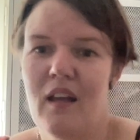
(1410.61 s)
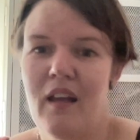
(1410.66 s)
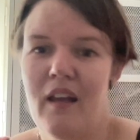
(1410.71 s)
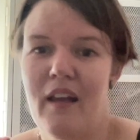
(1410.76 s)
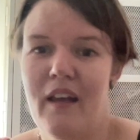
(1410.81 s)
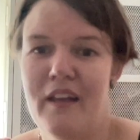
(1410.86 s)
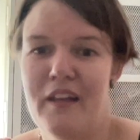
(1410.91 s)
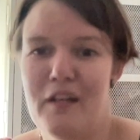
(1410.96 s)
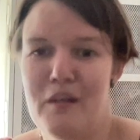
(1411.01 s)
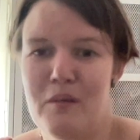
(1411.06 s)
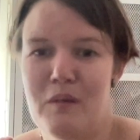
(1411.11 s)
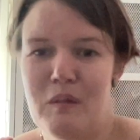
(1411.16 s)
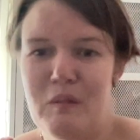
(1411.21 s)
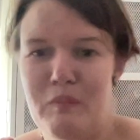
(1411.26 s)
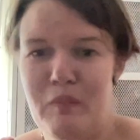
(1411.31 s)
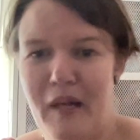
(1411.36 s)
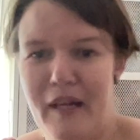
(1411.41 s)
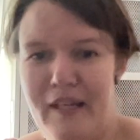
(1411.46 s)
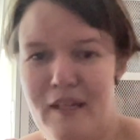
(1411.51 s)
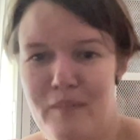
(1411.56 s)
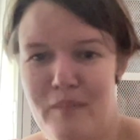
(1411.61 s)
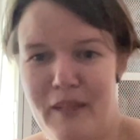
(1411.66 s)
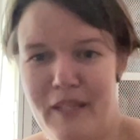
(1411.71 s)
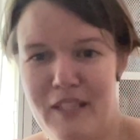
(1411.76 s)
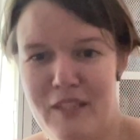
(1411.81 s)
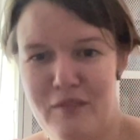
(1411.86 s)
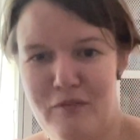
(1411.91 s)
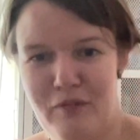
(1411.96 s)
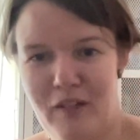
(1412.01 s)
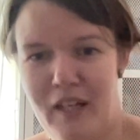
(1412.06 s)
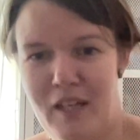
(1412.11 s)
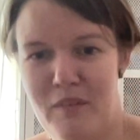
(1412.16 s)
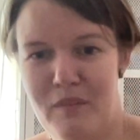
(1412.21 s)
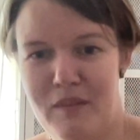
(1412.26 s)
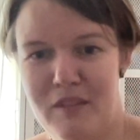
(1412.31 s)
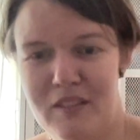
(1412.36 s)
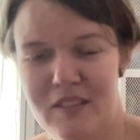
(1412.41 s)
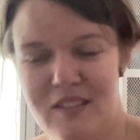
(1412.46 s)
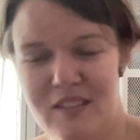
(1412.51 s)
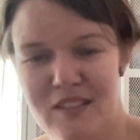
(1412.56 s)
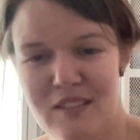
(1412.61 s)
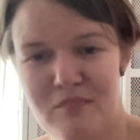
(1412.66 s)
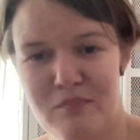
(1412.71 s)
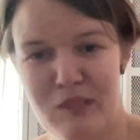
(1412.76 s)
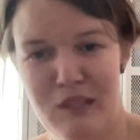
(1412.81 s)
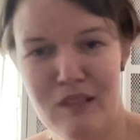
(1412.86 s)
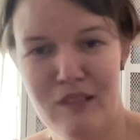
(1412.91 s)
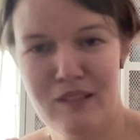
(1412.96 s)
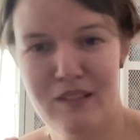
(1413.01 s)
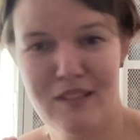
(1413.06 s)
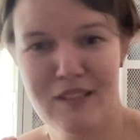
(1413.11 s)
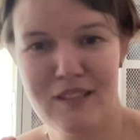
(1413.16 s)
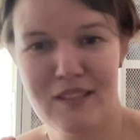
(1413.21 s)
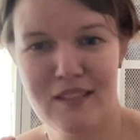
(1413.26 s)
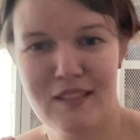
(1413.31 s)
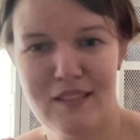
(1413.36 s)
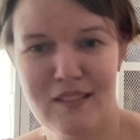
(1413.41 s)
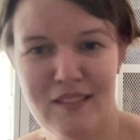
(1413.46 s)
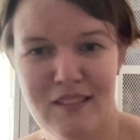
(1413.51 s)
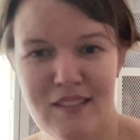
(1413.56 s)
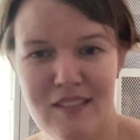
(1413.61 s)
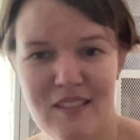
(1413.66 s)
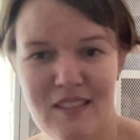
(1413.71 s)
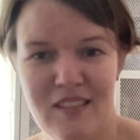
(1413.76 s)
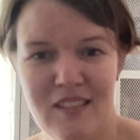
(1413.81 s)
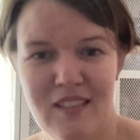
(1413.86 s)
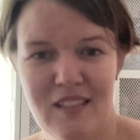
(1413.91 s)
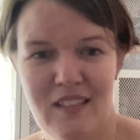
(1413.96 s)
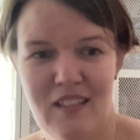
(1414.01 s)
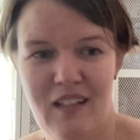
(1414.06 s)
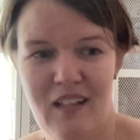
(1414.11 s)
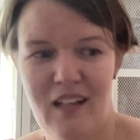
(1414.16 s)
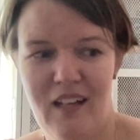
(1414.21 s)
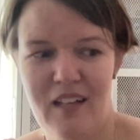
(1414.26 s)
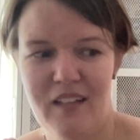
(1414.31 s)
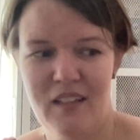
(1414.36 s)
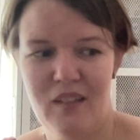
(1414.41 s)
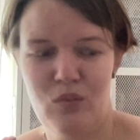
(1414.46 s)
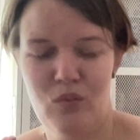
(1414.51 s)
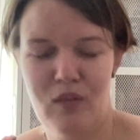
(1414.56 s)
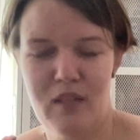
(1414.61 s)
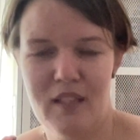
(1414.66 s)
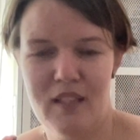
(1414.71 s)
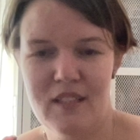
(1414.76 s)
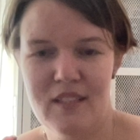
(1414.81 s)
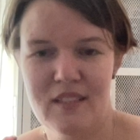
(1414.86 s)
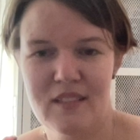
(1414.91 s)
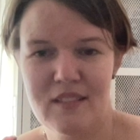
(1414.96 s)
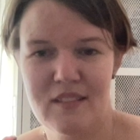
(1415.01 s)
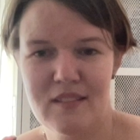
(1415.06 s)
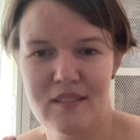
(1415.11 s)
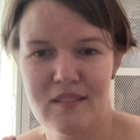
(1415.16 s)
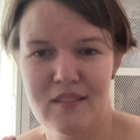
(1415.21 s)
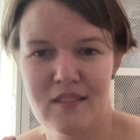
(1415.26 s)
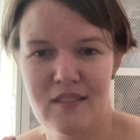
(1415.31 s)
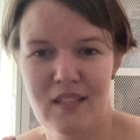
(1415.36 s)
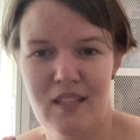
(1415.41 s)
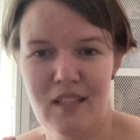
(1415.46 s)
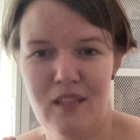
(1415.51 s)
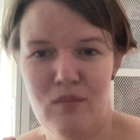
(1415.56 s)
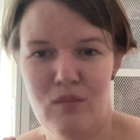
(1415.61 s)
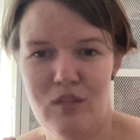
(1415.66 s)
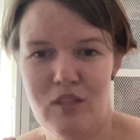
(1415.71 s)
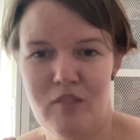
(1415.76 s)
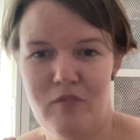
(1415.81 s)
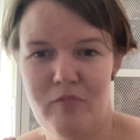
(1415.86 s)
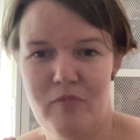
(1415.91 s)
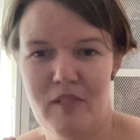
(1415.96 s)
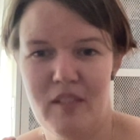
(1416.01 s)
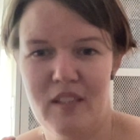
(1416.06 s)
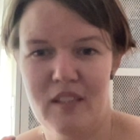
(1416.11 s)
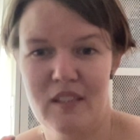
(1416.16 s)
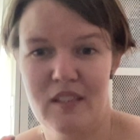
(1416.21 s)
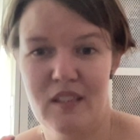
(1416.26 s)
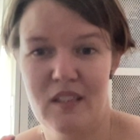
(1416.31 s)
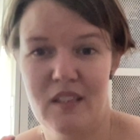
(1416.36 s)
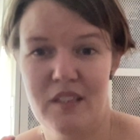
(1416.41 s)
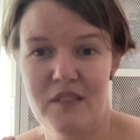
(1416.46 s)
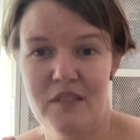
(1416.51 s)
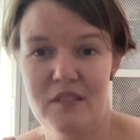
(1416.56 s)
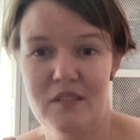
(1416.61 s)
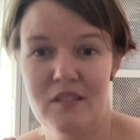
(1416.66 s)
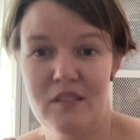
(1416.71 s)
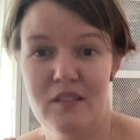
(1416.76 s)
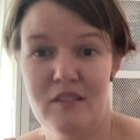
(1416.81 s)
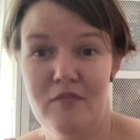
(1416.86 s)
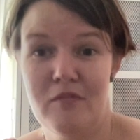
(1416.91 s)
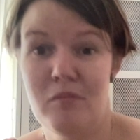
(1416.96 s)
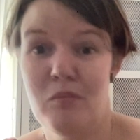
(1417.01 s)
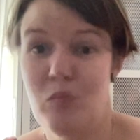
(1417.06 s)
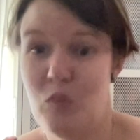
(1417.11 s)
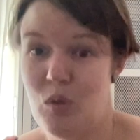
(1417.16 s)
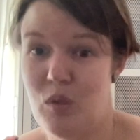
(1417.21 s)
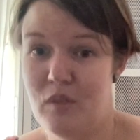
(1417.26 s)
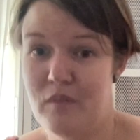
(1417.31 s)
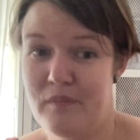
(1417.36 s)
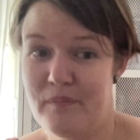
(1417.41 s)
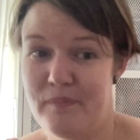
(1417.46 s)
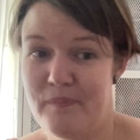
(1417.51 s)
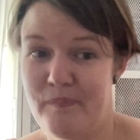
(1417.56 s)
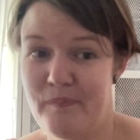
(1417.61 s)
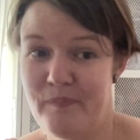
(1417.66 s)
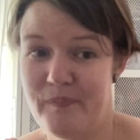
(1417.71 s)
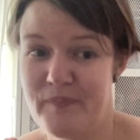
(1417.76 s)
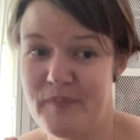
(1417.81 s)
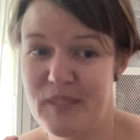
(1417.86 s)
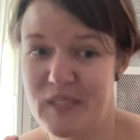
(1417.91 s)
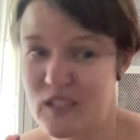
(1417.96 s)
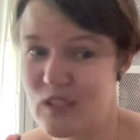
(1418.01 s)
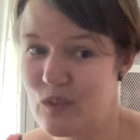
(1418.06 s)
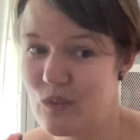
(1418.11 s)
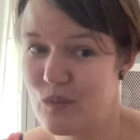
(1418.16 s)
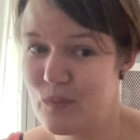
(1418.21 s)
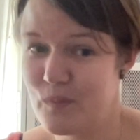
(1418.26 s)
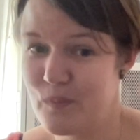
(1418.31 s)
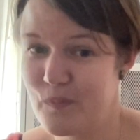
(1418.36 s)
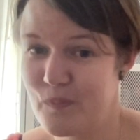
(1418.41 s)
animal-based fibers, because otherwise I would have escalated even more. So